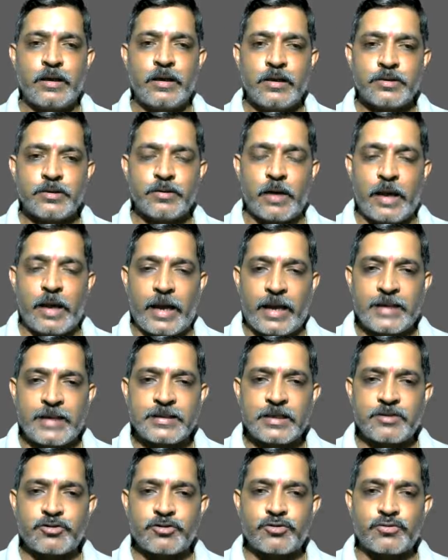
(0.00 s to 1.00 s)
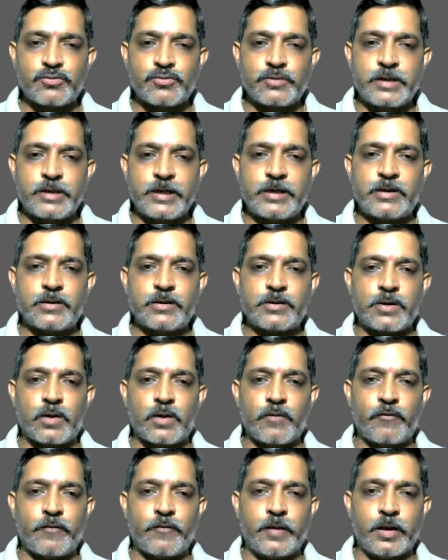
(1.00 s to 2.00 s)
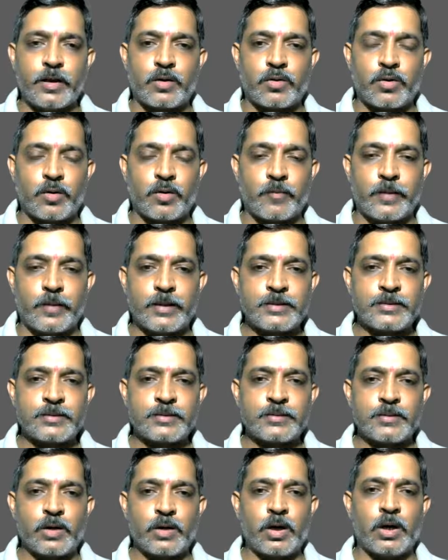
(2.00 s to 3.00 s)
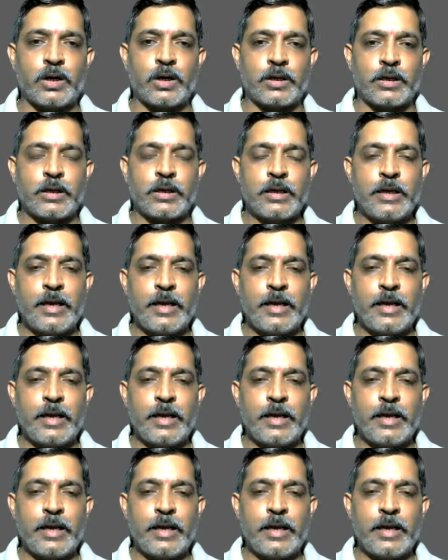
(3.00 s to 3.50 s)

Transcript: So as a student of economics or